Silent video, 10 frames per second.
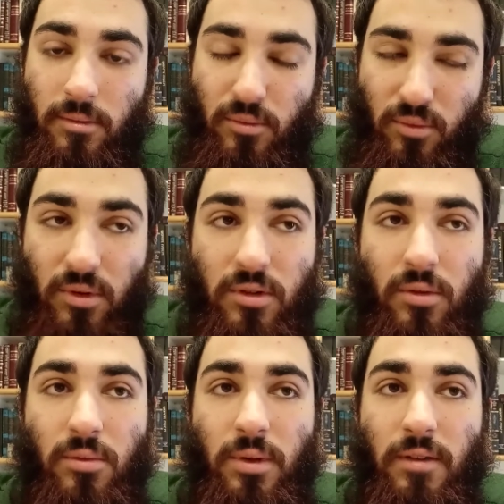we're
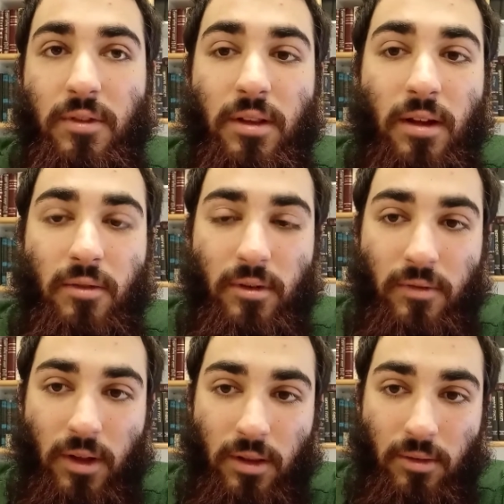told we have to love our
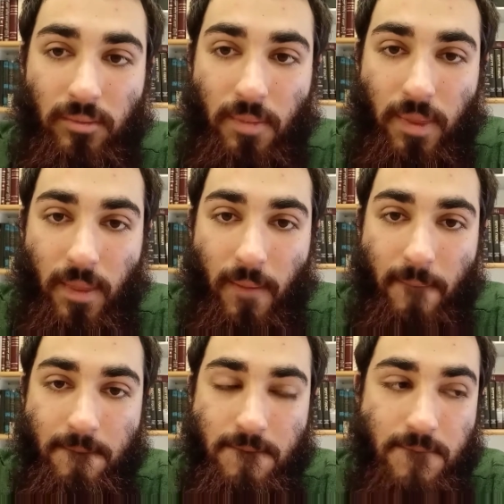fellow
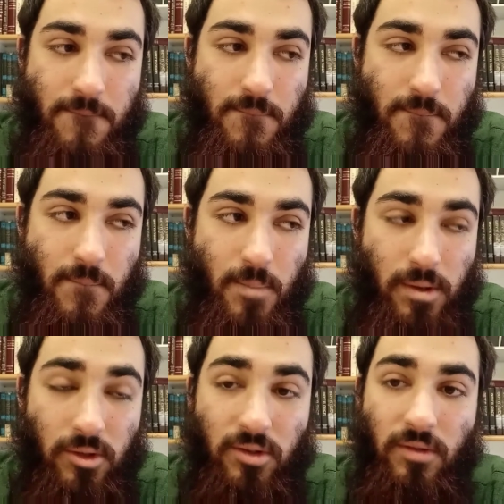and judge our